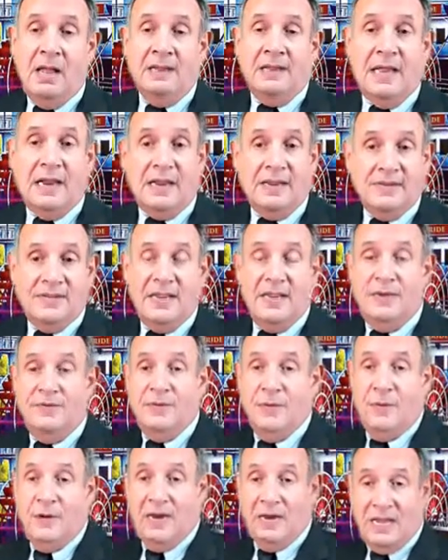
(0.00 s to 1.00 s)
Like I said, if
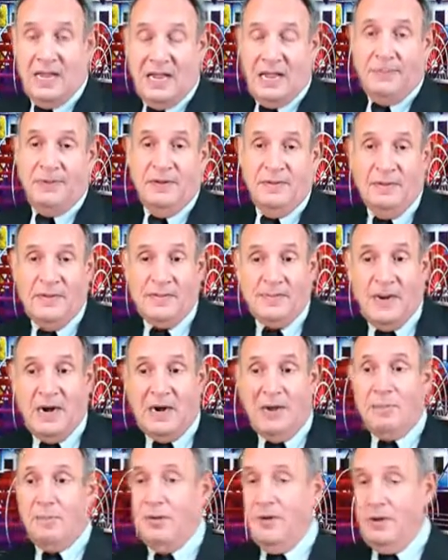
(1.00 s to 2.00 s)
you want a copy of this
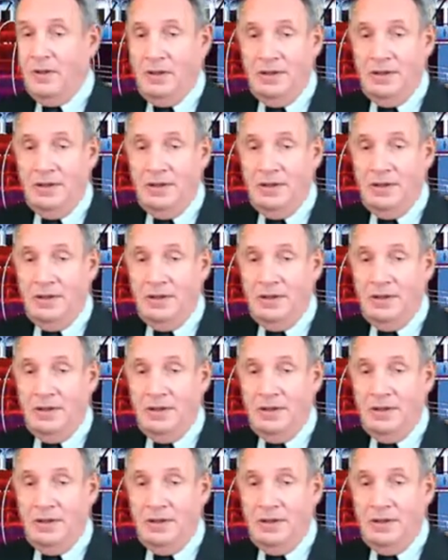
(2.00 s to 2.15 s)
PowerPoint,